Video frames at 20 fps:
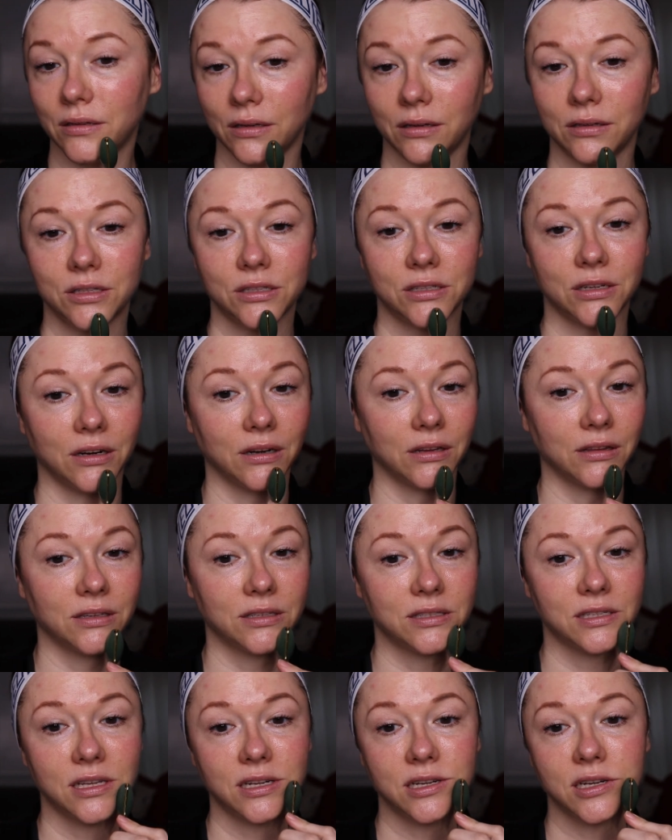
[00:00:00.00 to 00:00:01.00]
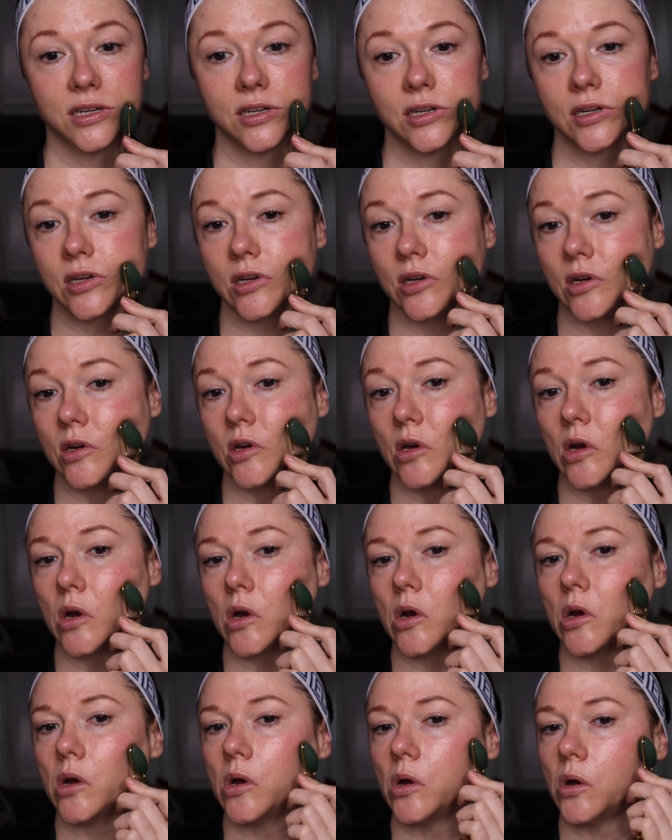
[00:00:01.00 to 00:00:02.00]
Start at the center,
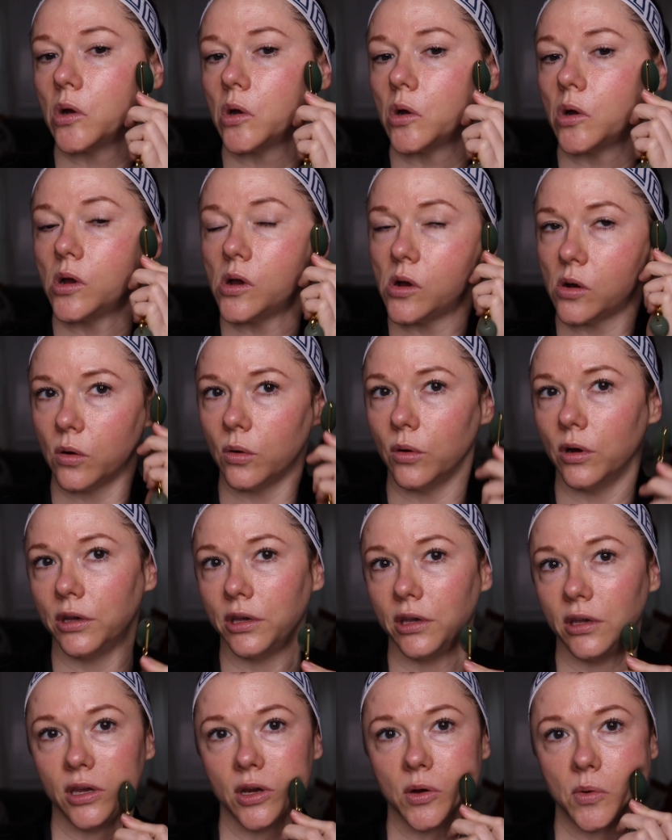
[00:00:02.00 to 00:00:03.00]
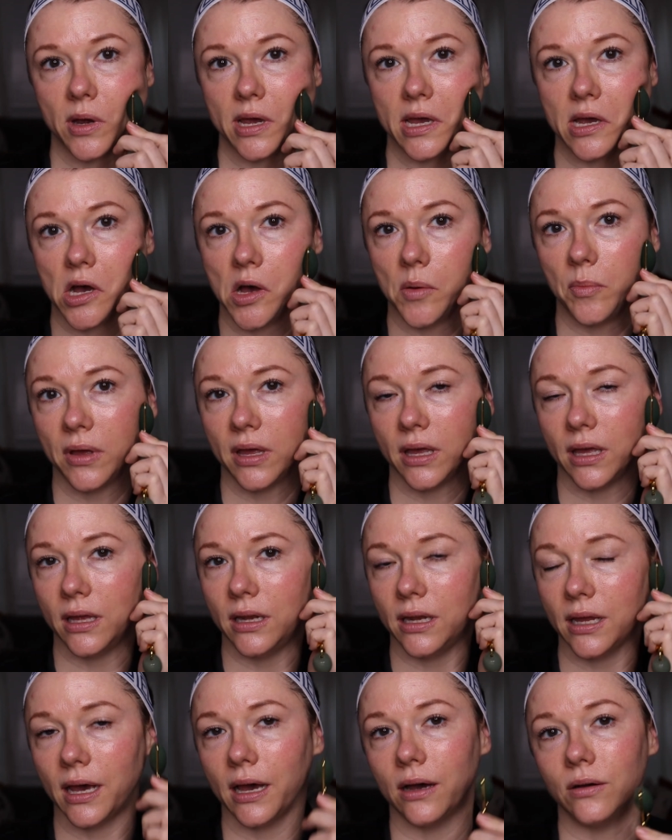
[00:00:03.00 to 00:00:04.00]
working your way up
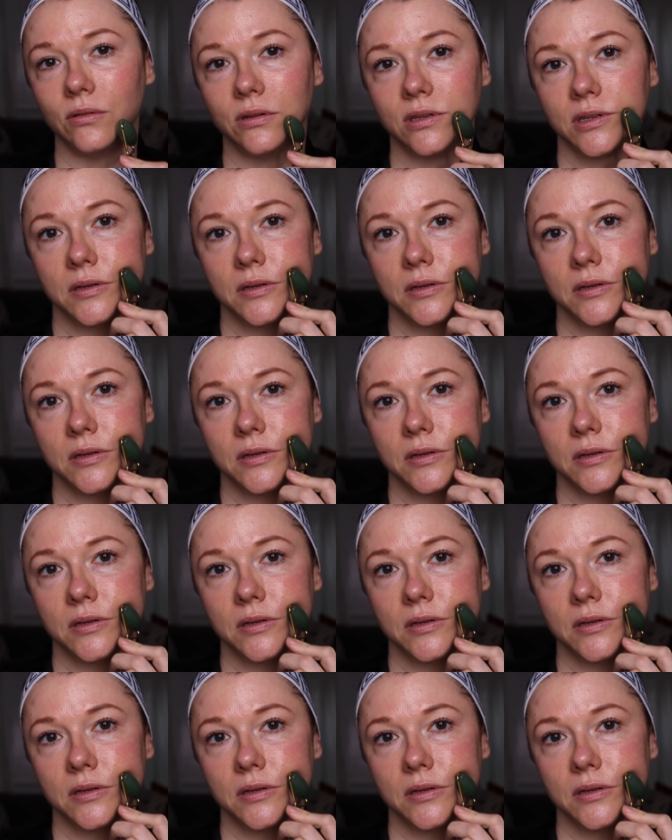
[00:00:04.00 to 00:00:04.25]
and out.